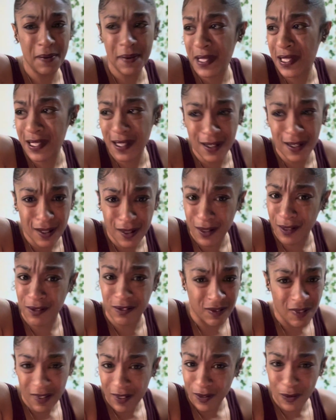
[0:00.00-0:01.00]

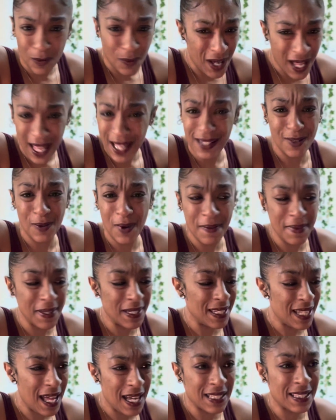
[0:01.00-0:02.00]
been
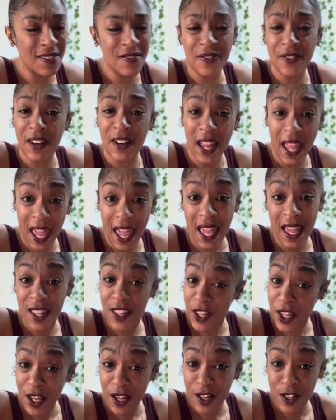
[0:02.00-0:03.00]
locked in for 8
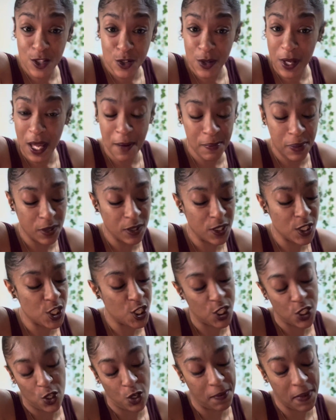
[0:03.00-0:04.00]
years. You can't pull this
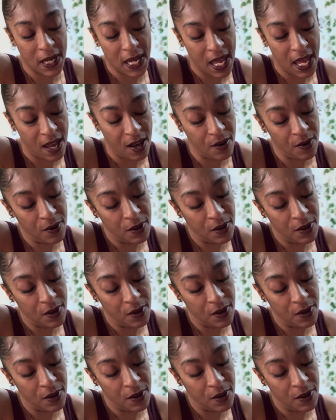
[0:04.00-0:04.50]
shit on me now.